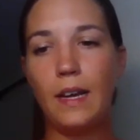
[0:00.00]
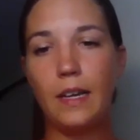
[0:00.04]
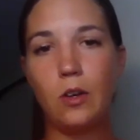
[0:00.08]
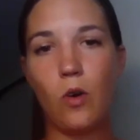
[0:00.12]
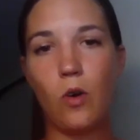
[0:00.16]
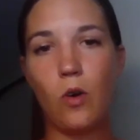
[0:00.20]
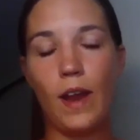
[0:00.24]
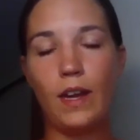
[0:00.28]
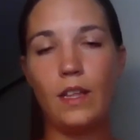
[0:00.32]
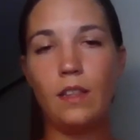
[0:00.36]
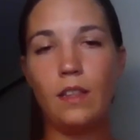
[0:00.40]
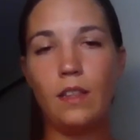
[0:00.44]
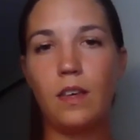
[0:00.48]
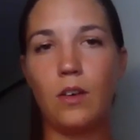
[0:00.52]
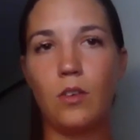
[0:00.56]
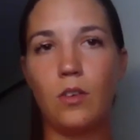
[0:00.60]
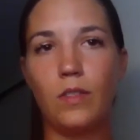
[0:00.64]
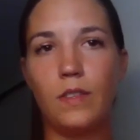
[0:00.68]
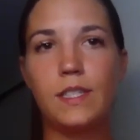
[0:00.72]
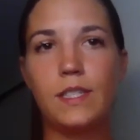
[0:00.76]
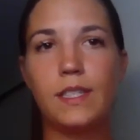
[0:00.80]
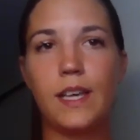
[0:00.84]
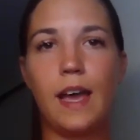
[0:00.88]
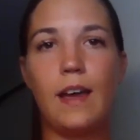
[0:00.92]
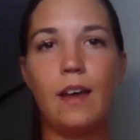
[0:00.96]
not anything on the
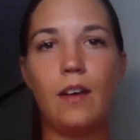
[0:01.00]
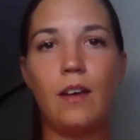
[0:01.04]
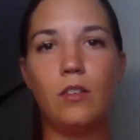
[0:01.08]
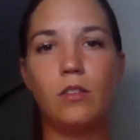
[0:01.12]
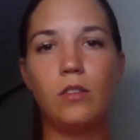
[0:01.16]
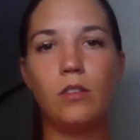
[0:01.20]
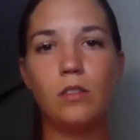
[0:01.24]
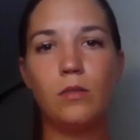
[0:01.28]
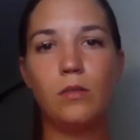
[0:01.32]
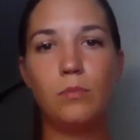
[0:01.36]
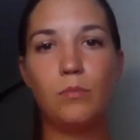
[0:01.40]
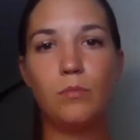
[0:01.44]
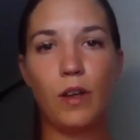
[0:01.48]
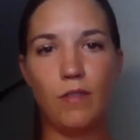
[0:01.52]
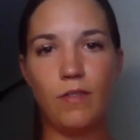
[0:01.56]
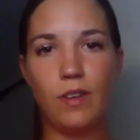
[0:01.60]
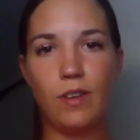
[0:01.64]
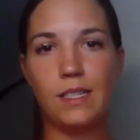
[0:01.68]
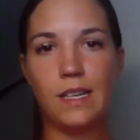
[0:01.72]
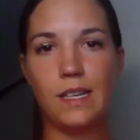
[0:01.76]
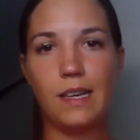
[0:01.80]
scale previously.